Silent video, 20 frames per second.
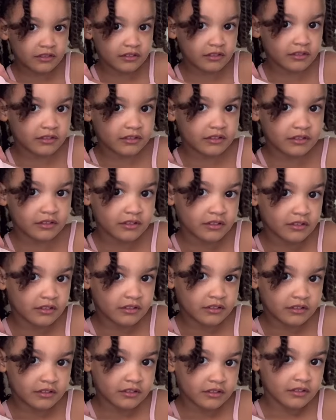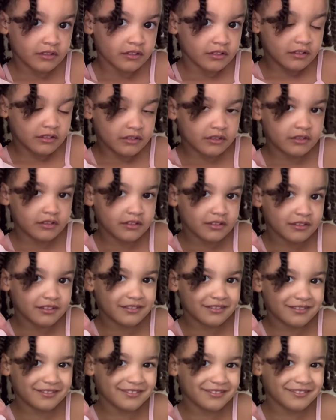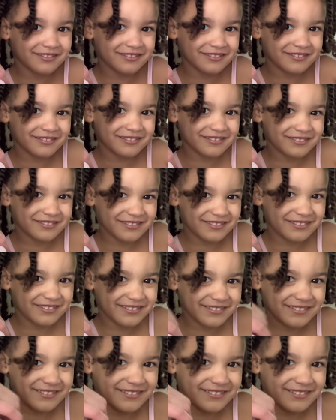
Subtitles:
Nothing is said.